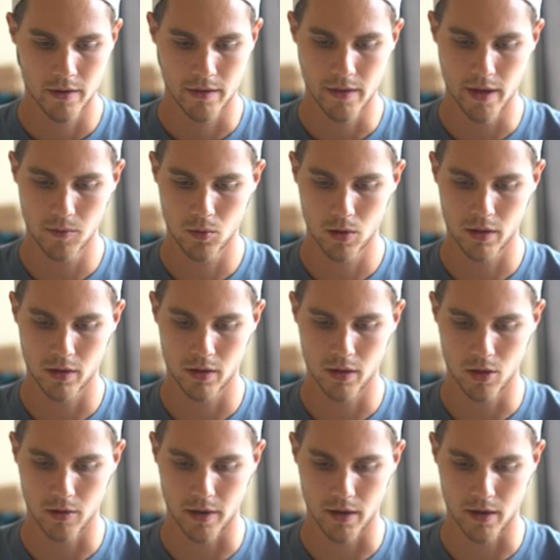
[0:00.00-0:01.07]
Then we're gonna
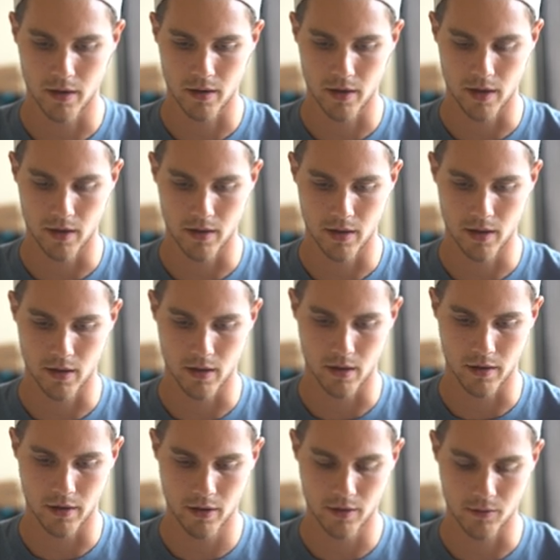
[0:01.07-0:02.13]
go in and hit
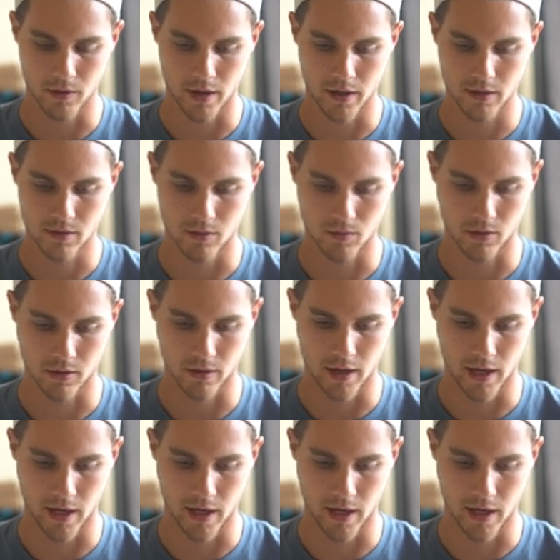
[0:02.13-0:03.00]
another rate, so we're gonna